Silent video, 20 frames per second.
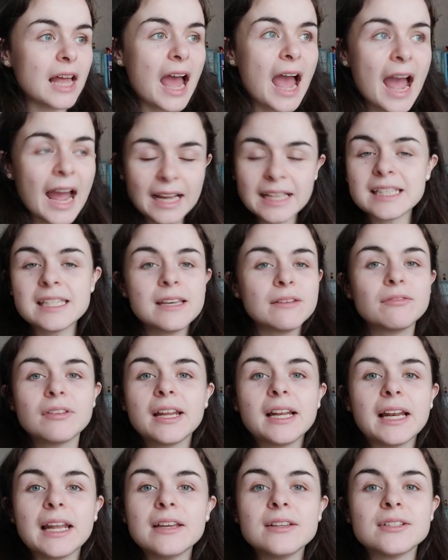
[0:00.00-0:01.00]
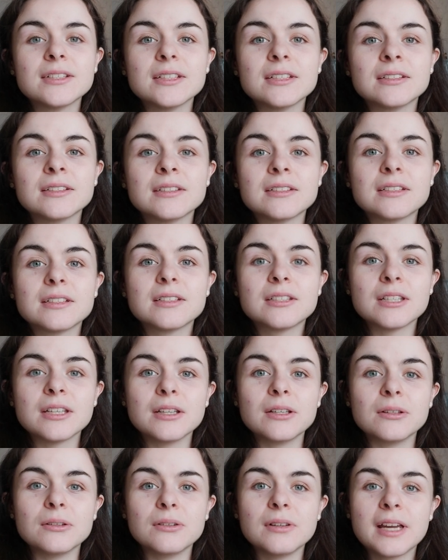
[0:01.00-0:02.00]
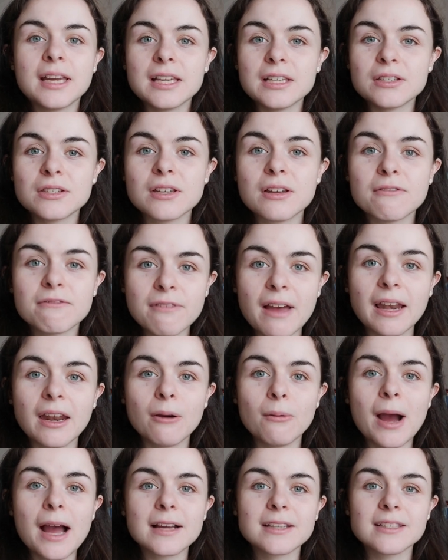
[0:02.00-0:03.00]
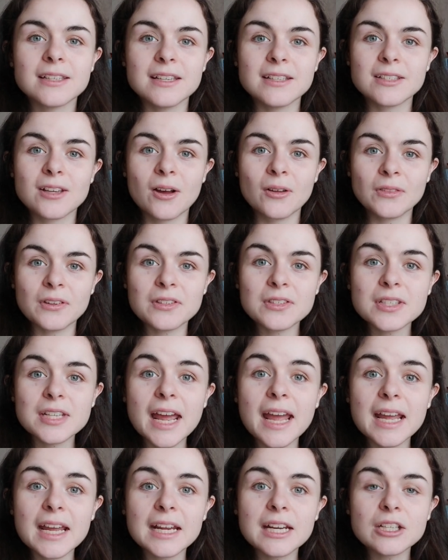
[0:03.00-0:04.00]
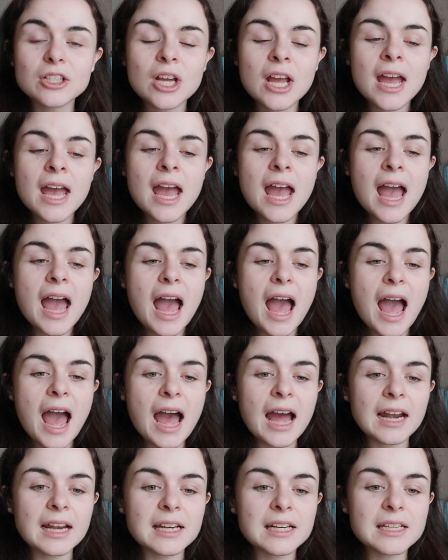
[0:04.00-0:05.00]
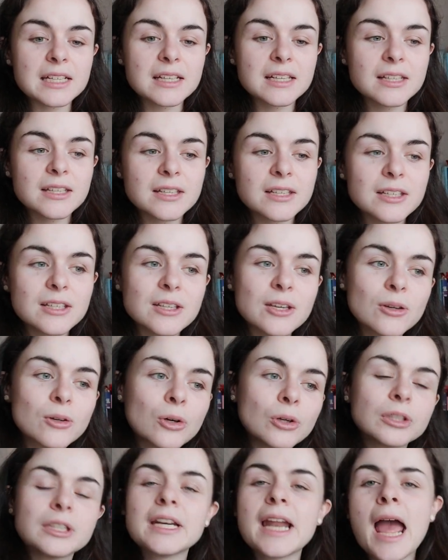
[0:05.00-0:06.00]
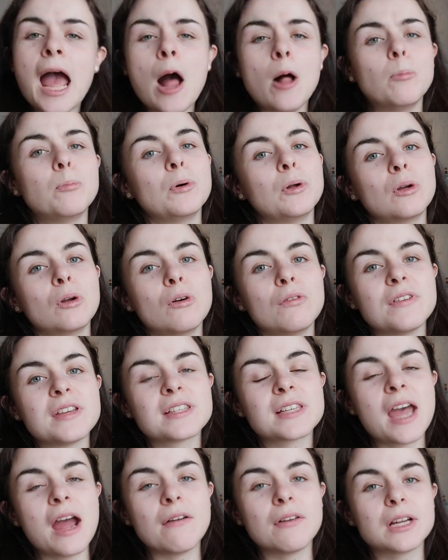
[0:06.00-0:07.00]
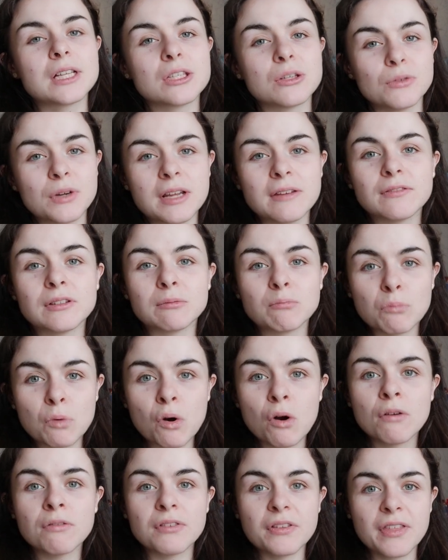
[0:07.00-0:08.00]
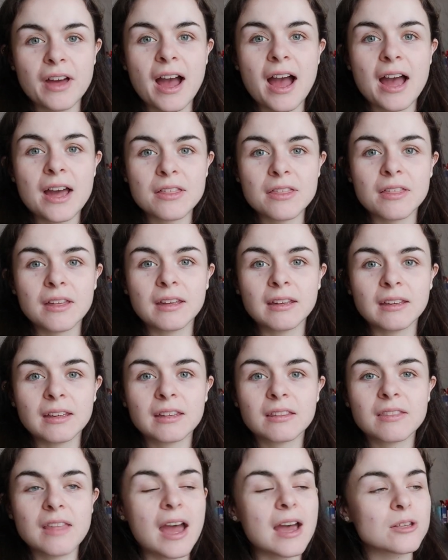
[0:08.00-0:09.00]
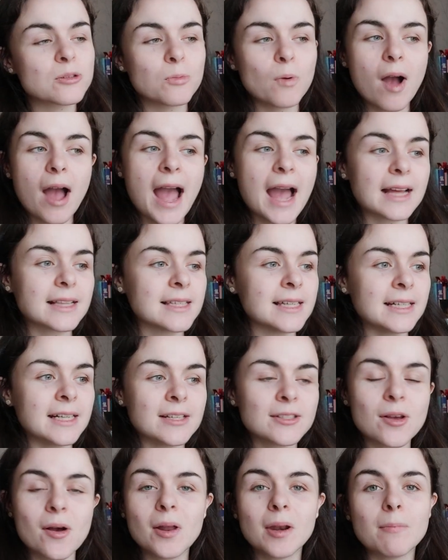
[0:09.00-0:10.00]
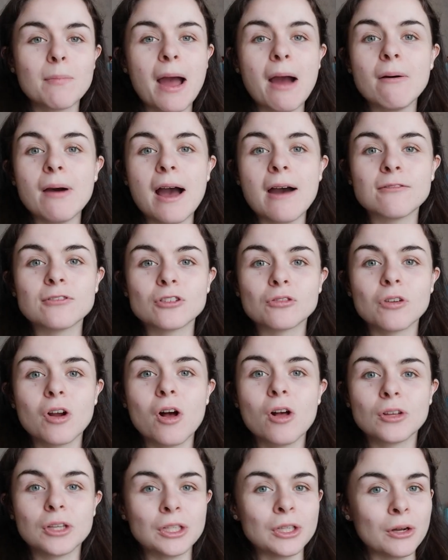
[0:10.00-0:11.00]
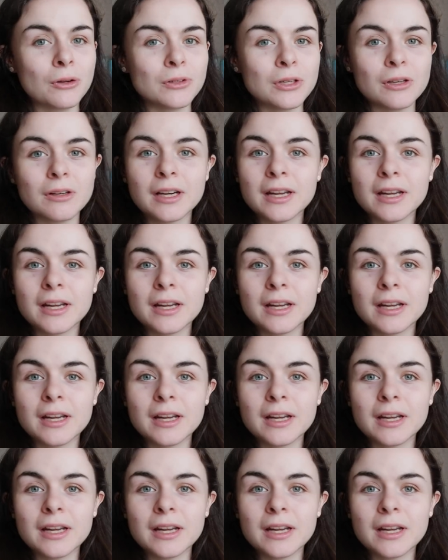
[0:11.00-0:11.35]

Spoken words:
actively listened to his fellow actors on the stage. And you couldn't help but love his character even more for that, I think. That's what acting is all about, after all. You know, you